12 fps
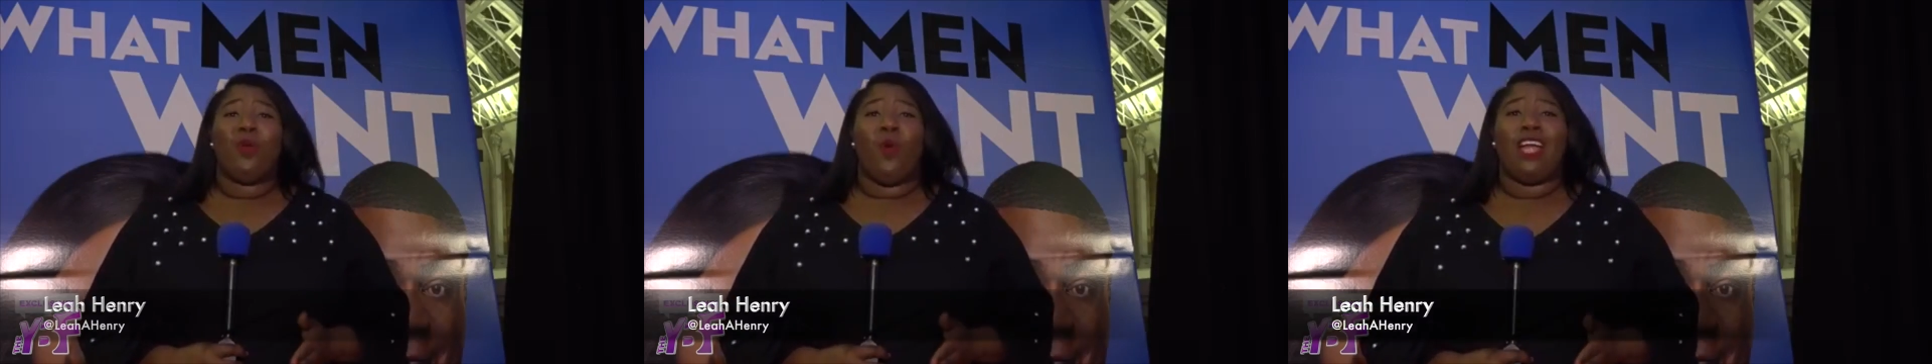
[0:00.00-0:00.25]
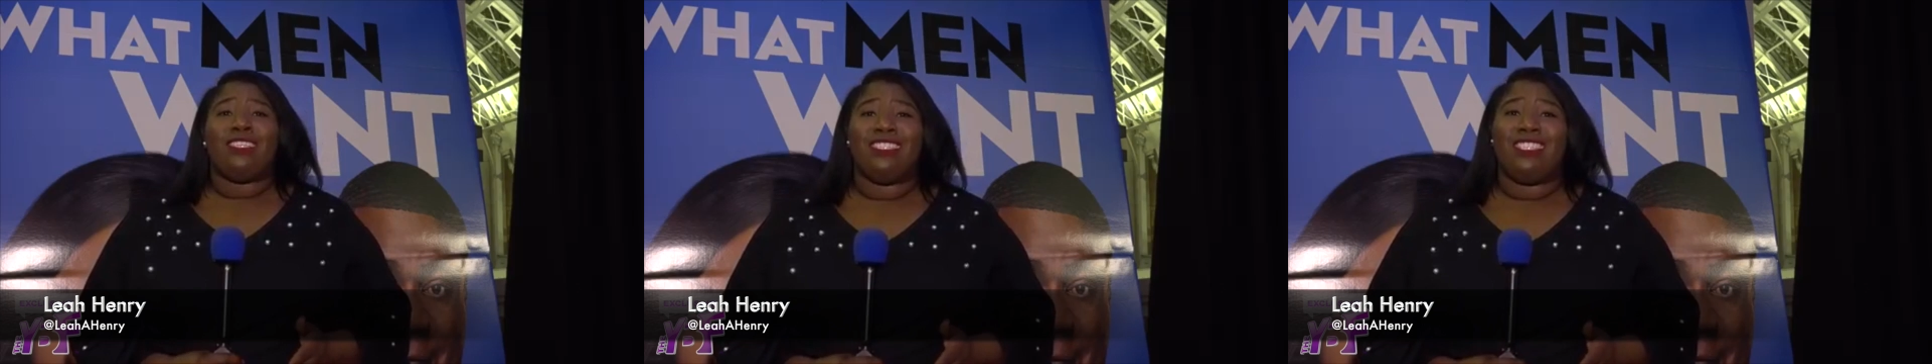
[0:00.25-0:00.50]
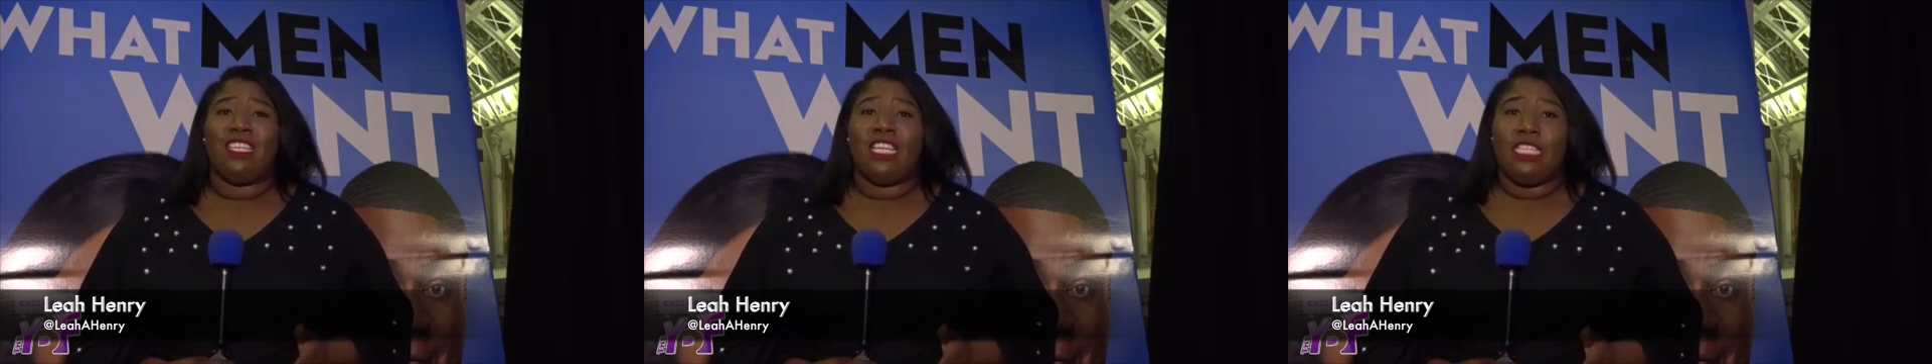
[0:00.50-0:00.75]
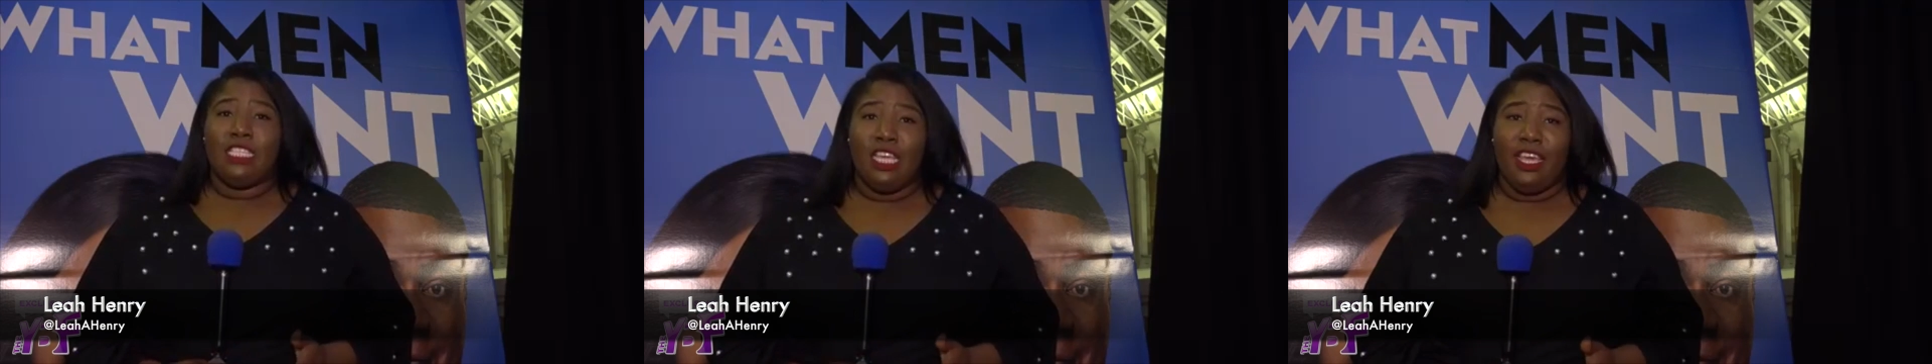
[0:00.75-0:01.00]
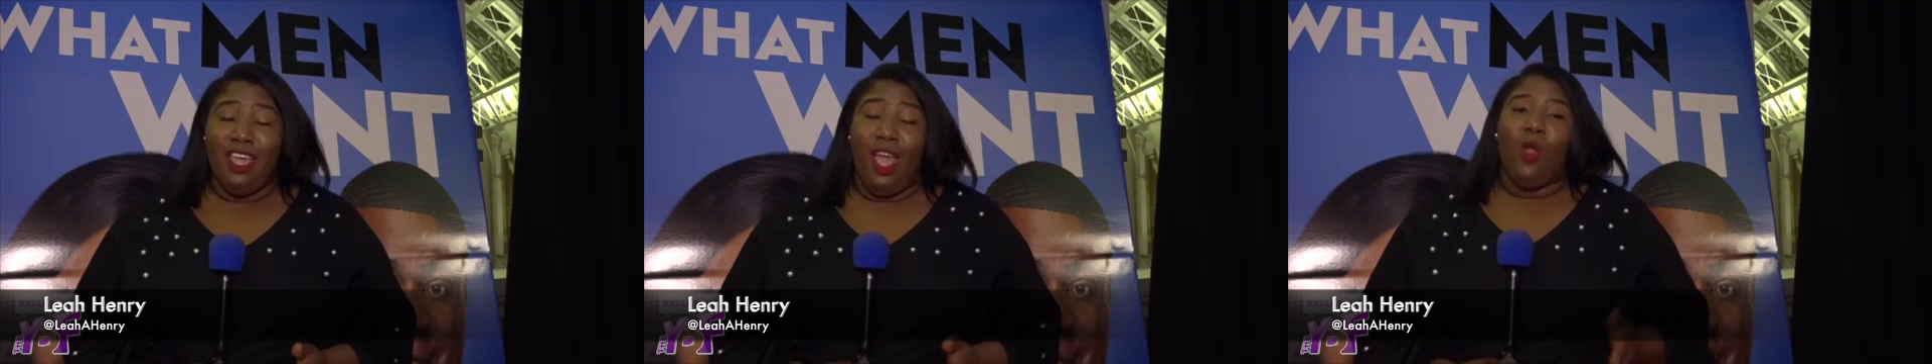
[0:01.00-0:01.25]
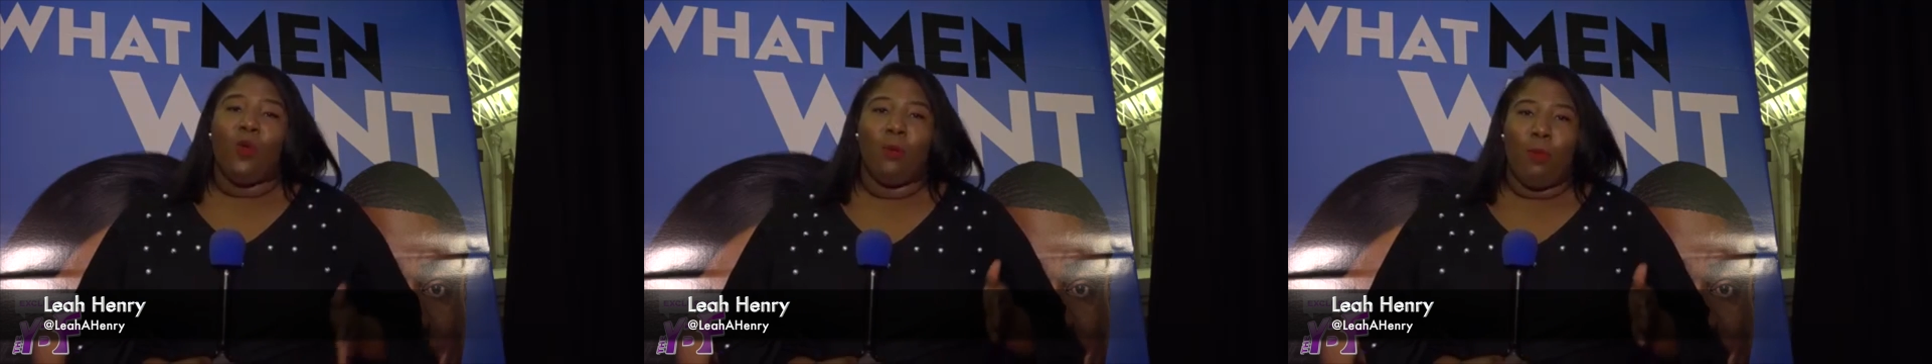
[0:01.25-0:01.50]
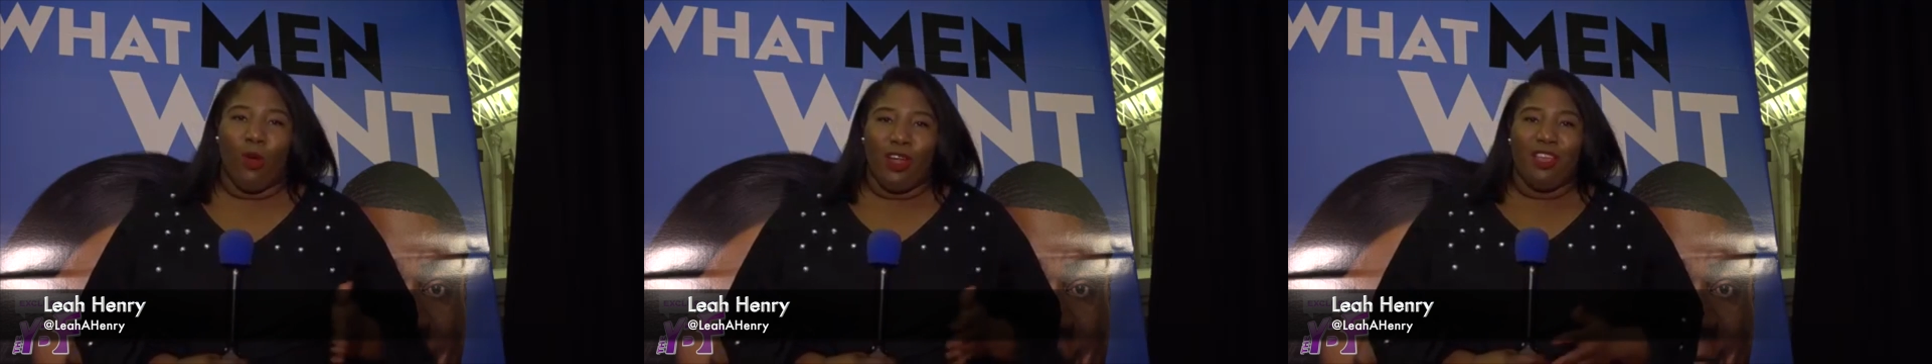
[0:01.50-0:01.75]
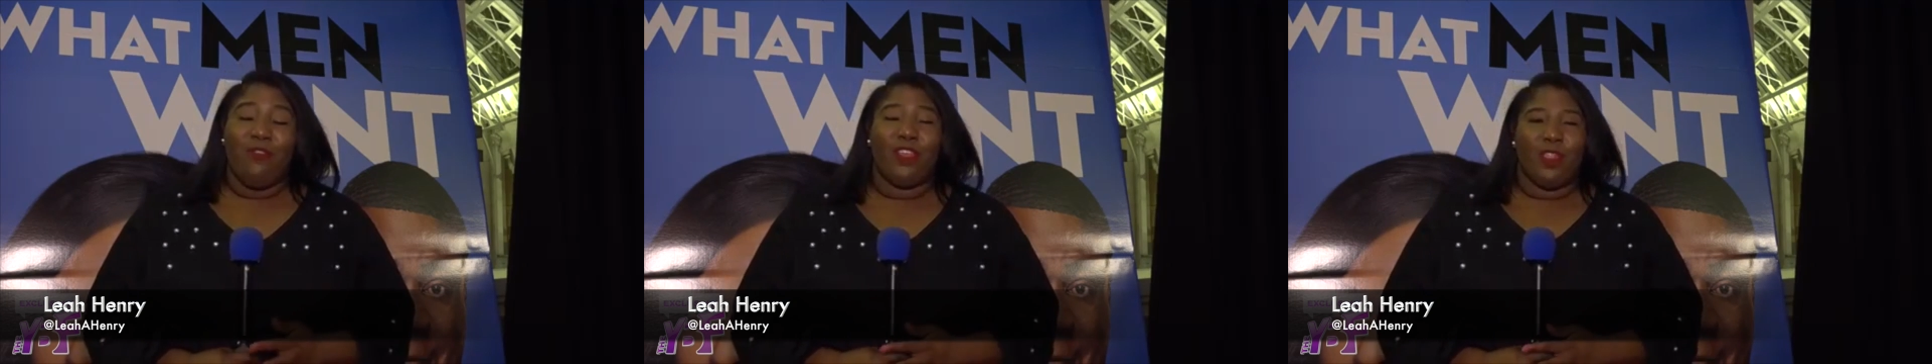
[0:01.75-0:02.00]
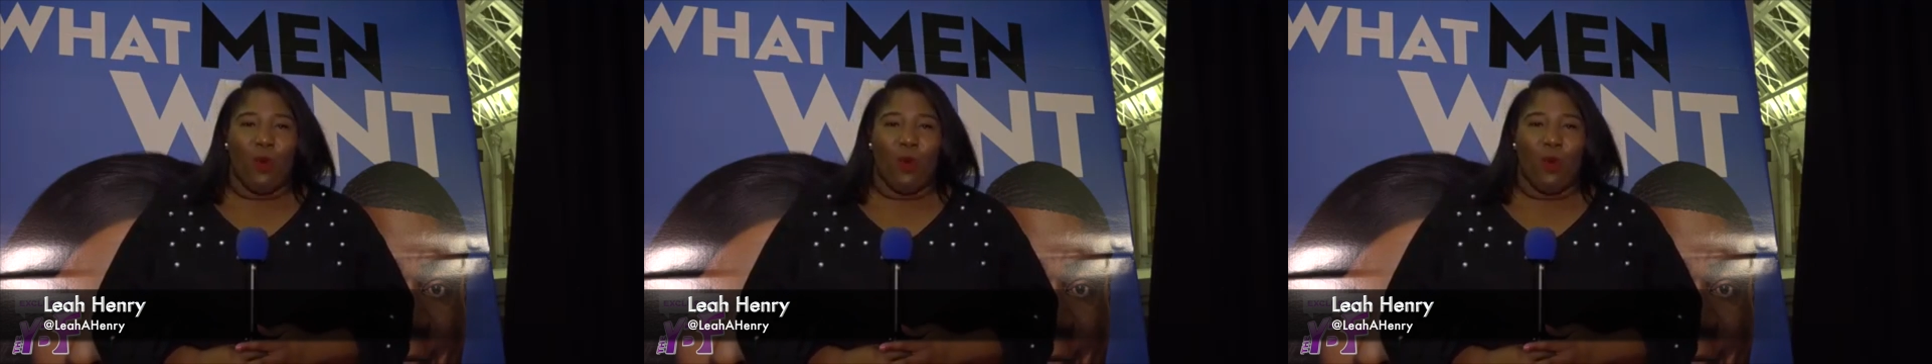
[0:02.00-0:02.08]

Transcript: in Washington, D.C., reporting for the